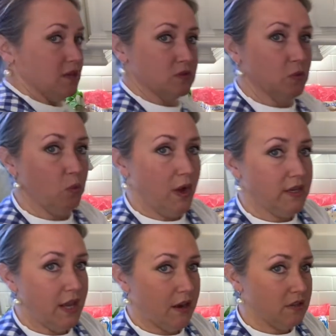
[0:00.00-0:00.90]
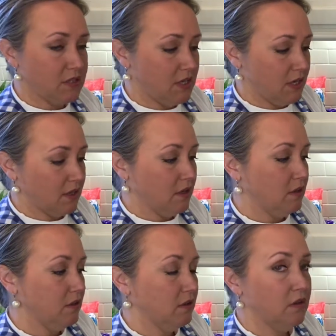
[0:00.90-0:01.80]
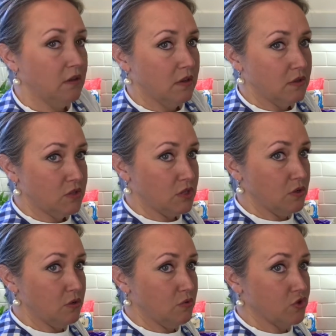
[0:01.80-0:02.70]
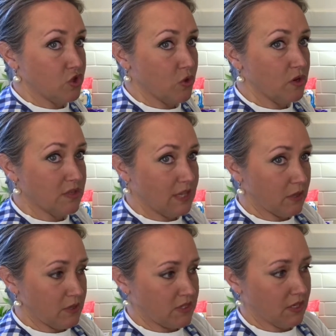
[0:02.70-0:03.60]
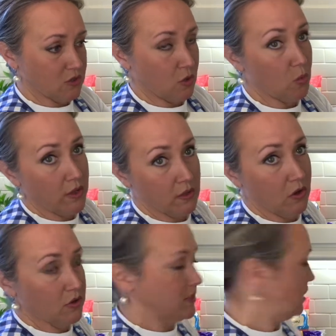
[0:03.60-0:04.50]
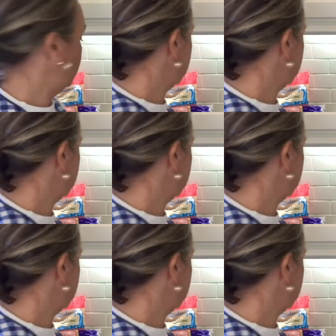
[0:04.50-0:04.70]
it's one carrot stick, two short celery sticks, or one long celery